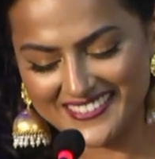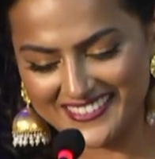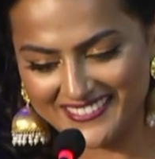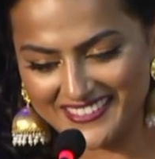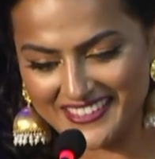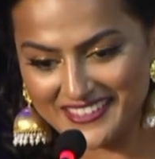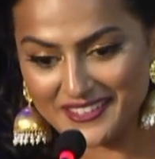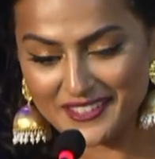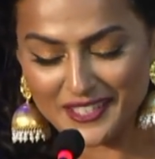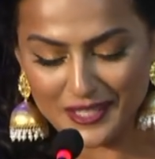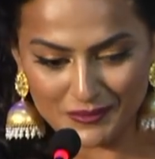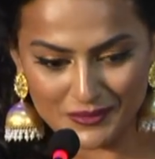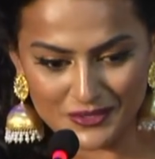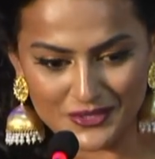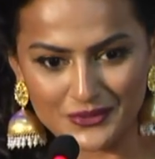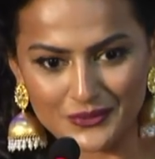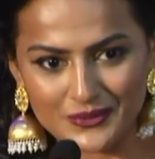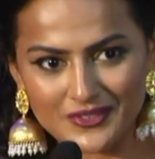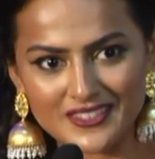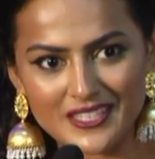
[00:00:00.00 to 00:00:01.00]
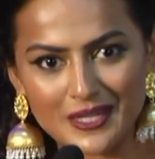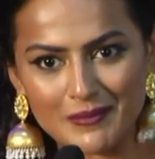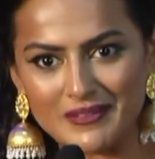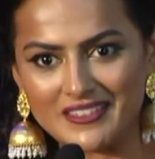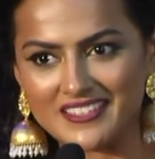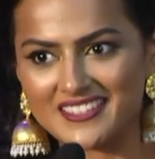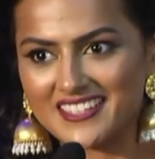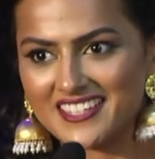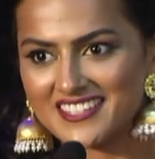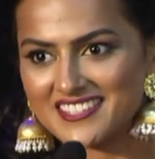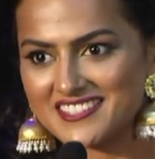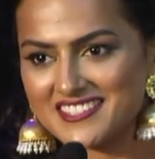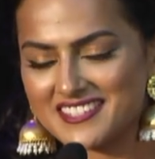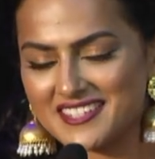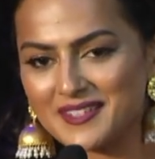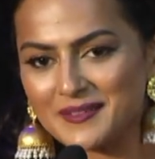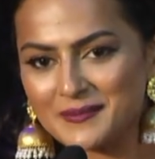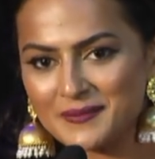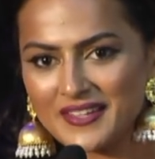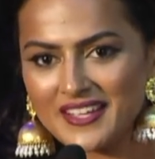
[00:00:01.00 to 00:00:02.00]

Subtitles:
when it comes to the Tamil industry.